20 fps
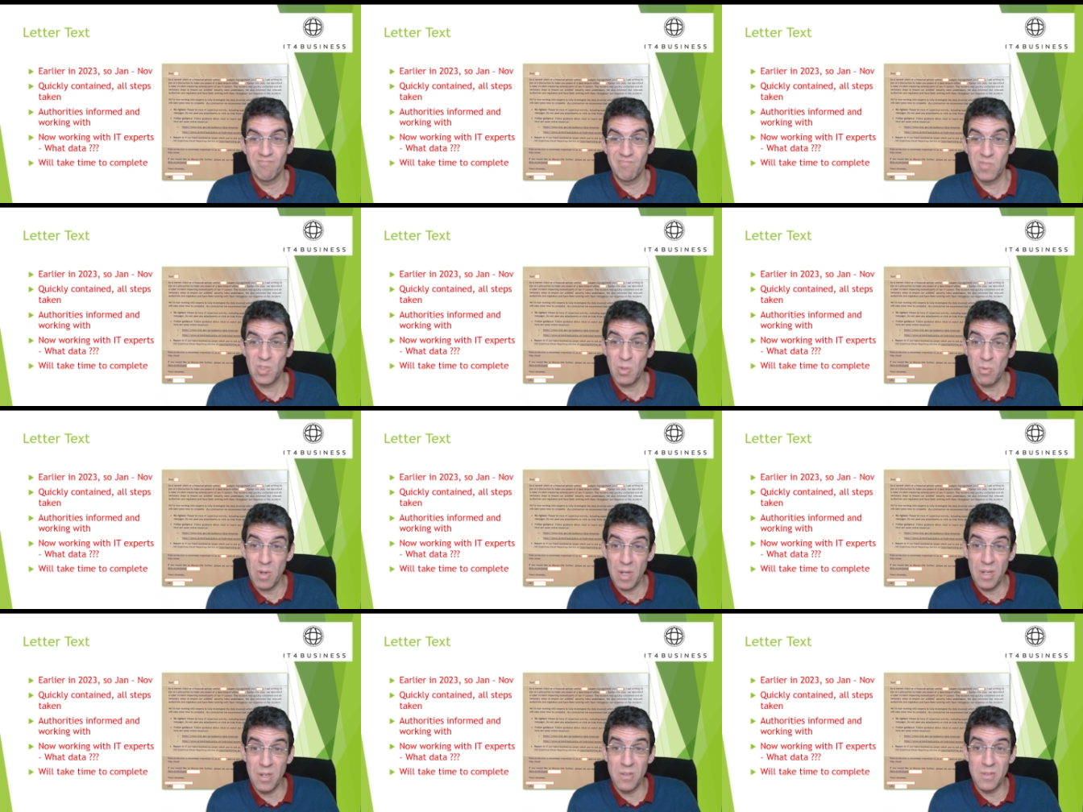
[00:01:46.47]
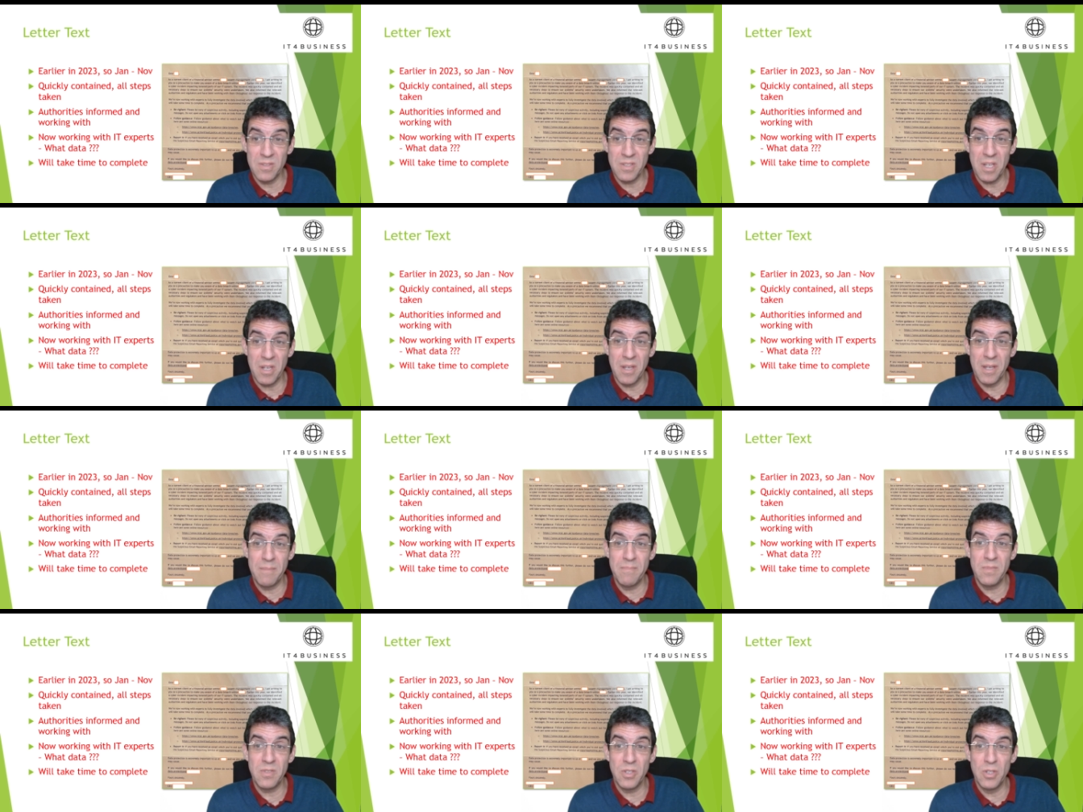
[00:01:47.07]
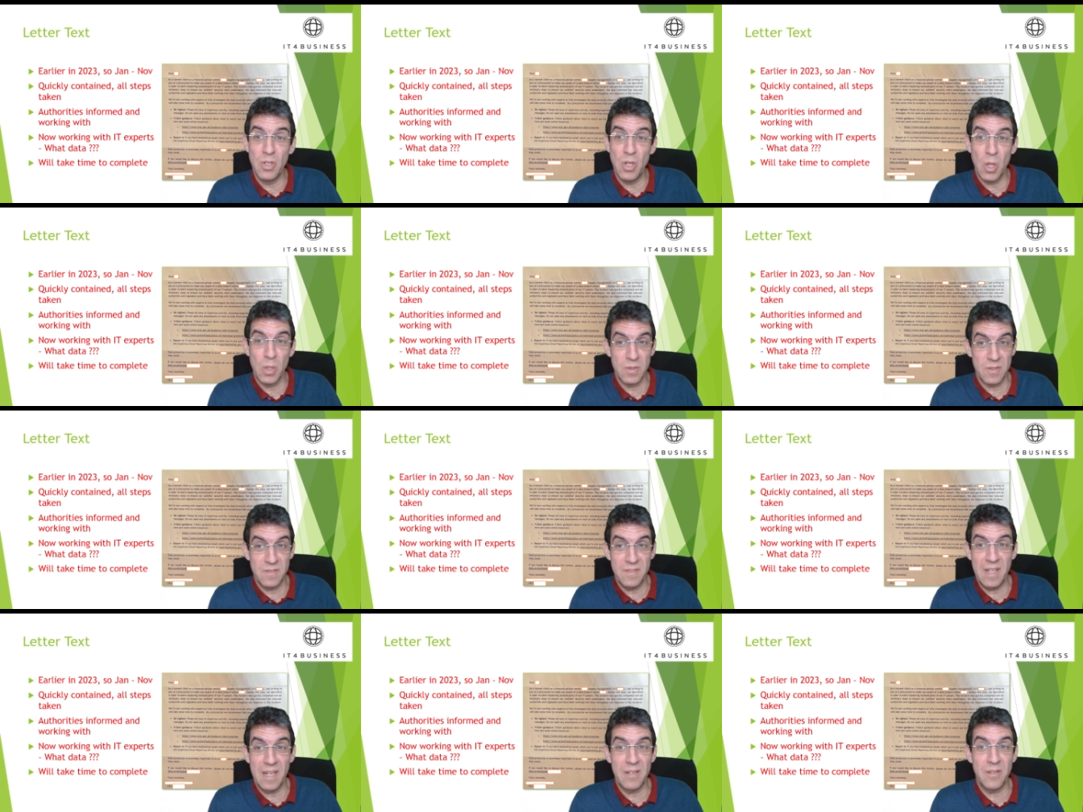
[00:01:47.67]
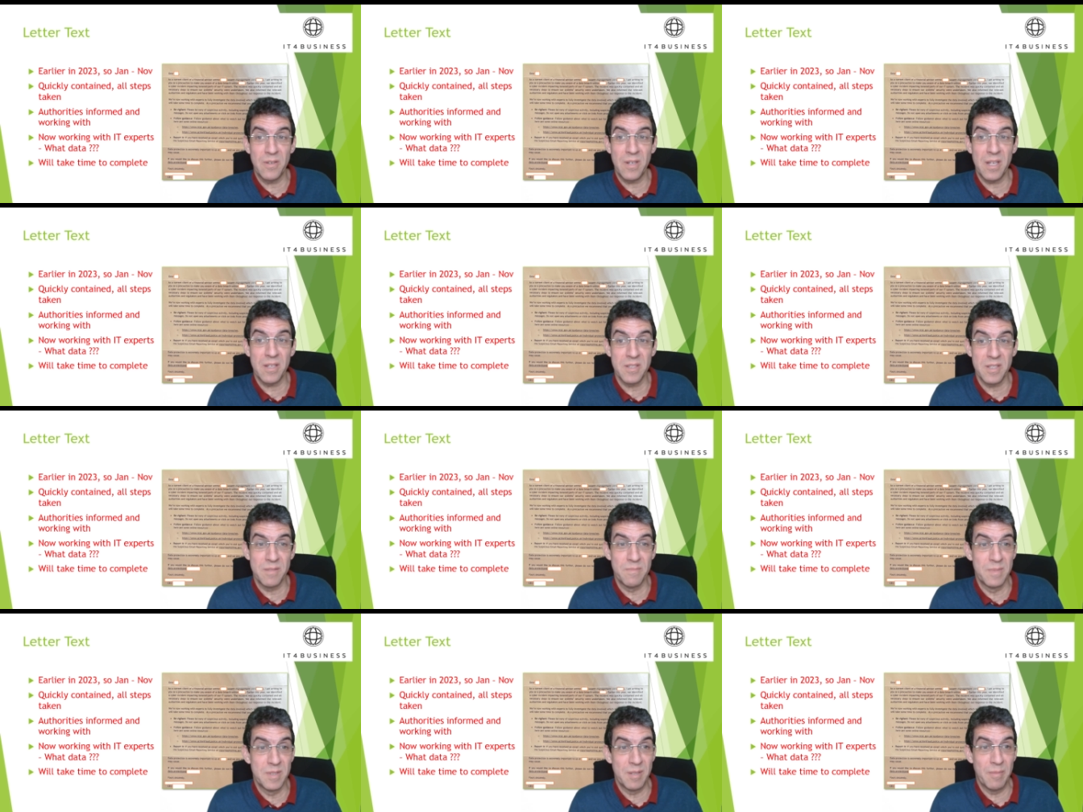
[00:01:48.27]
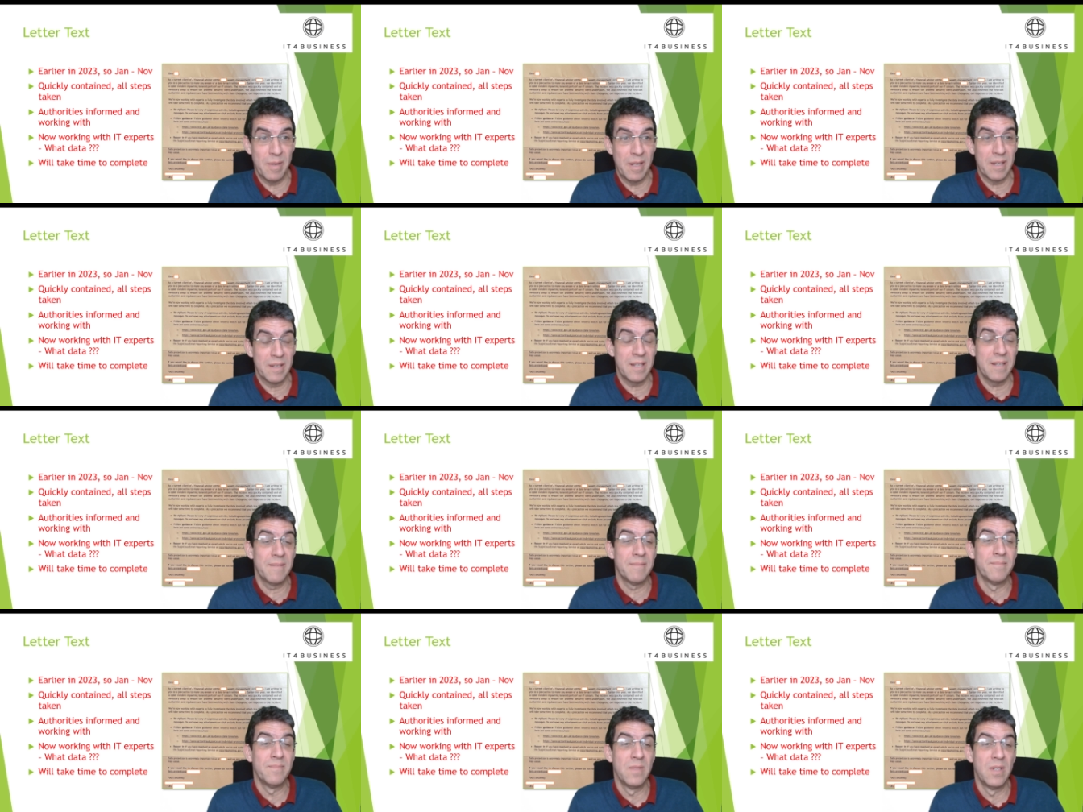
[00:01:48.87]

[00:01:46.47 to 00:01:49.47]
It's quite a long time to not tell your customers about it.